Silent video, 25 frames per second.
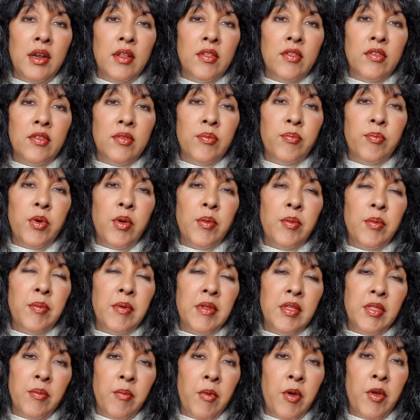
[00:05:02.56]
it's
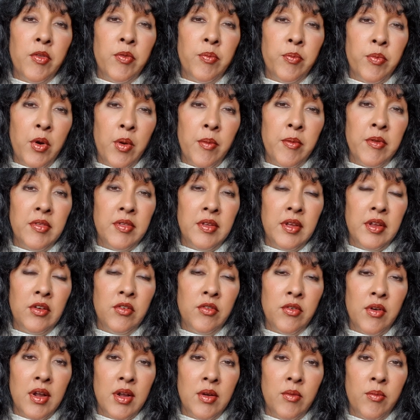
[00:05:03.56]
probably the most promising
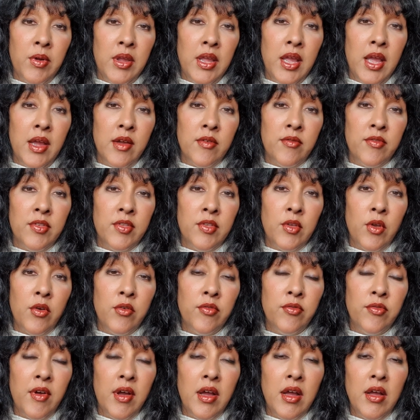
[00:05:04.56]
drug we have
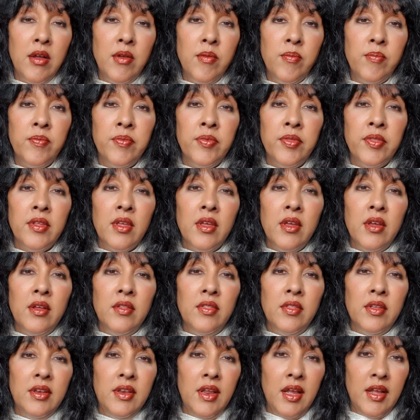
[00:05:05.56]
so far.
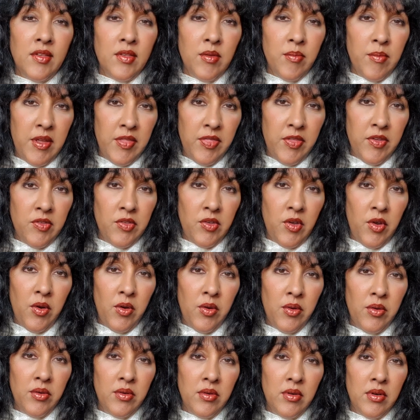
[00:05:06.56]
The
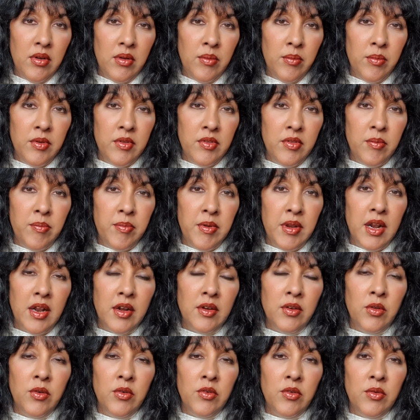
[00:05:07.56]
dexamethasone, it was a bit
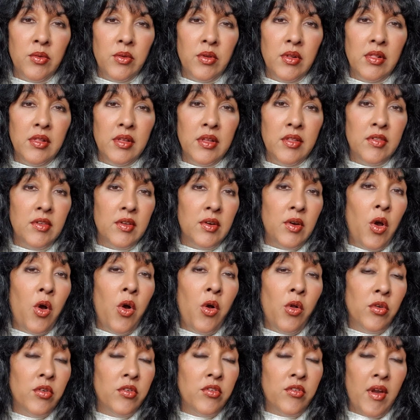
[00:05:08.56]
unusual. It's an
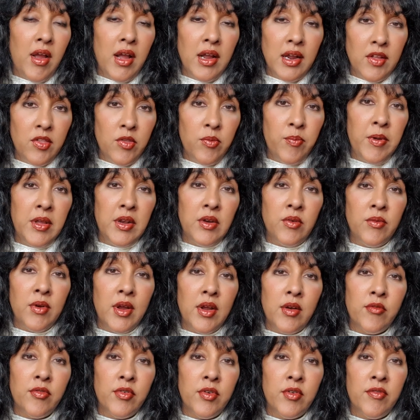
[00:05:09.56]
old drug. It's been
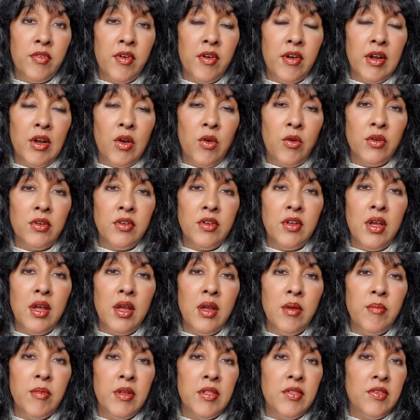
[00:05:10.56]
around for a very long
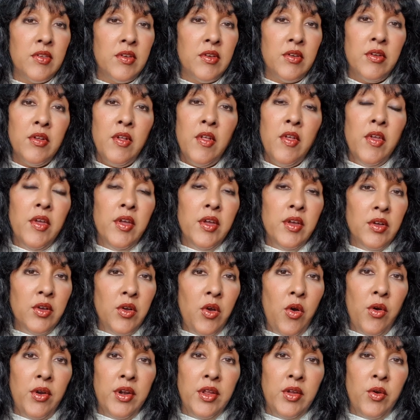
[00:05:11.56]
time. It's a
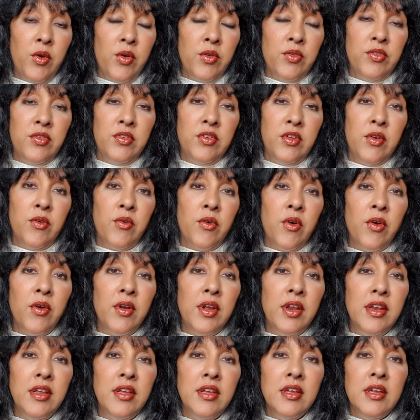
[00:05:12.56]

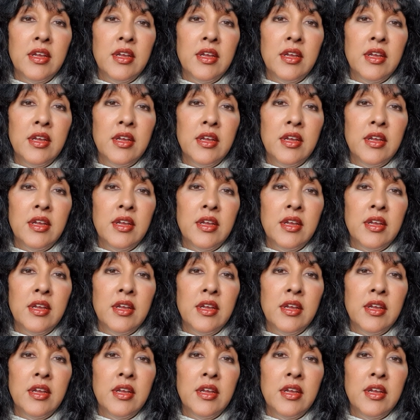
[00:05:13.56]
corticosteroid,